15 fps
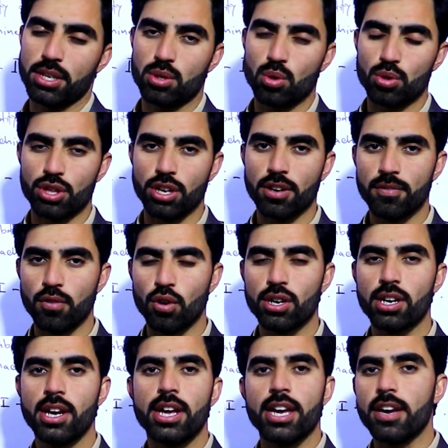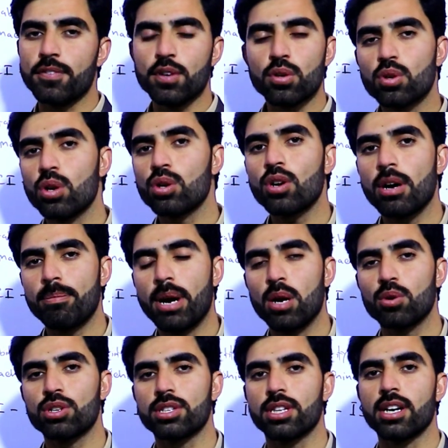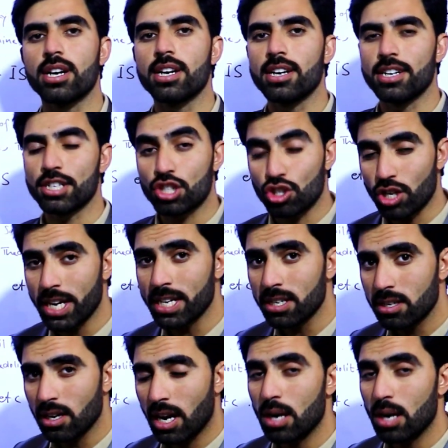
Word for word: So therefore, if you don't know about the uh, drawing,